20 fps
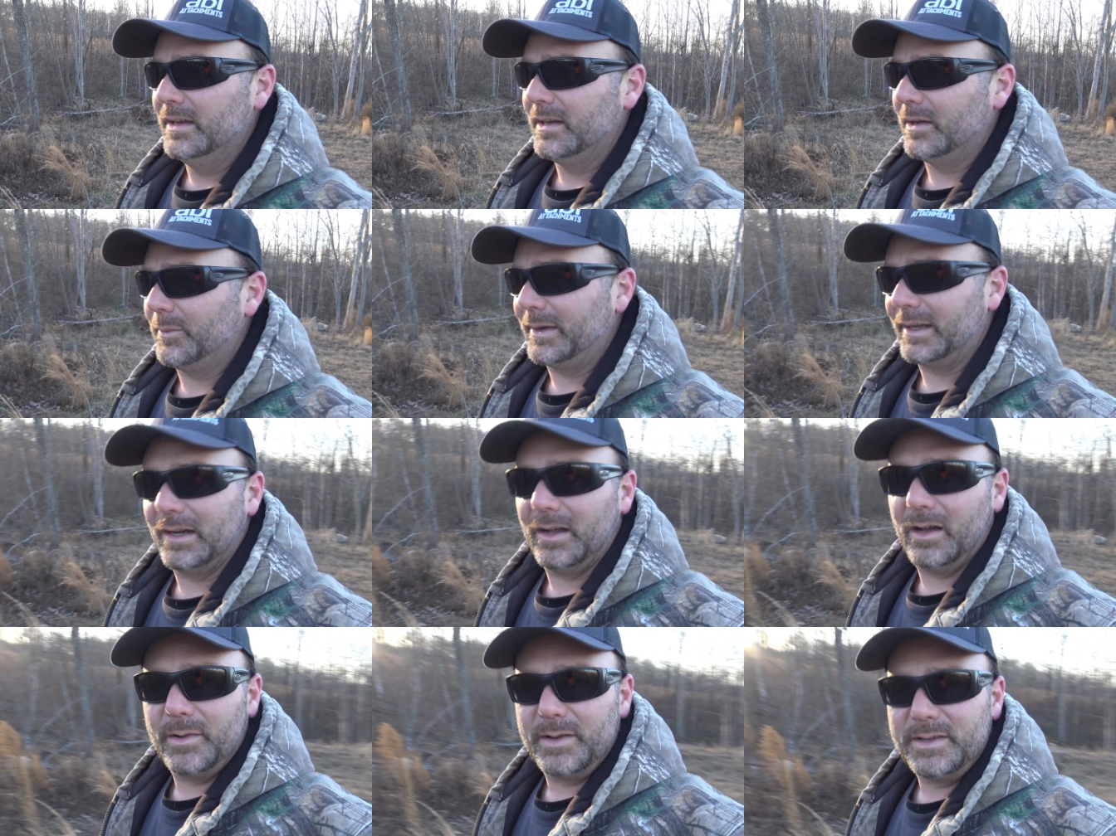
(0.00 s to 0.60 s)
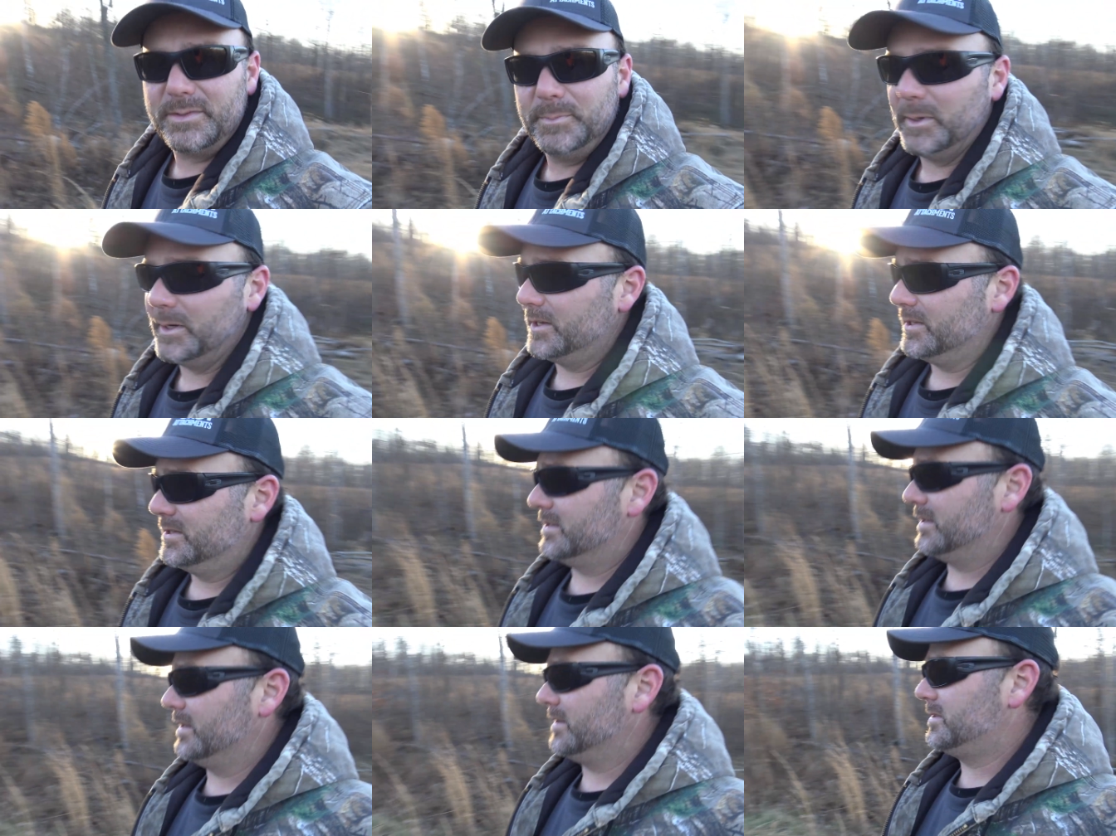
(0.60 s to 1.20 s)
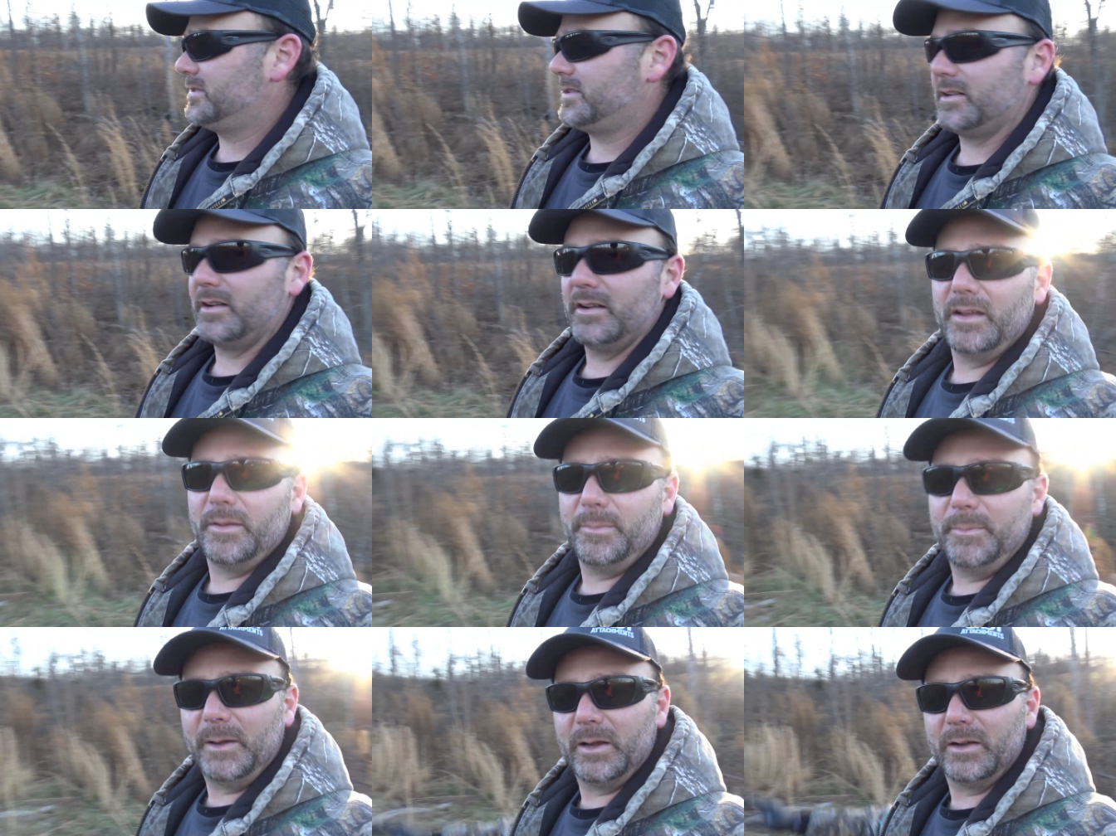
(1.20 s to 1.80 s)
And we could always put a
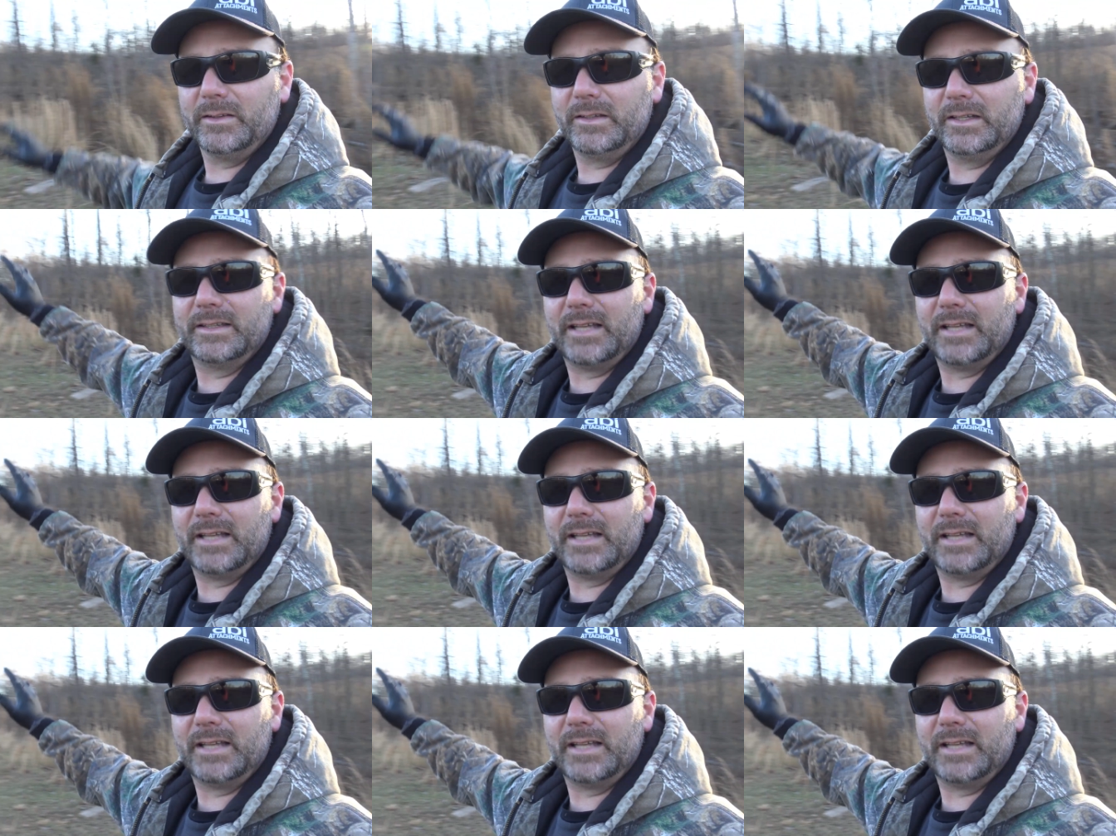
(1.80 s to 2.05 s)
cistern up here at the